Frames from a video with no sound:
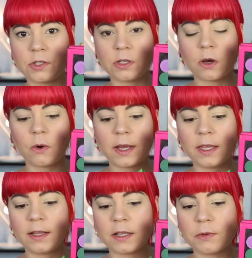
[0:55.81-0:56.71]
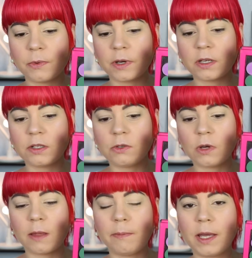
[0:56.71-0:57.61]
so I think that's what we're gonna
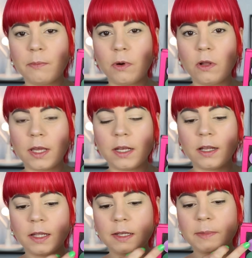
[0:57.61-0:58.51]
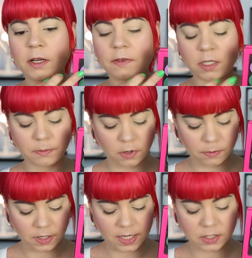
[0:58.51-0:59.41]
do I might pull in a little bit of this
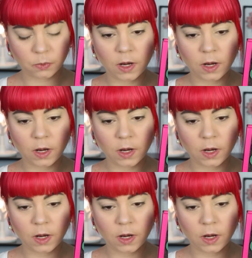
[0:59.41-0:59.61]
purple as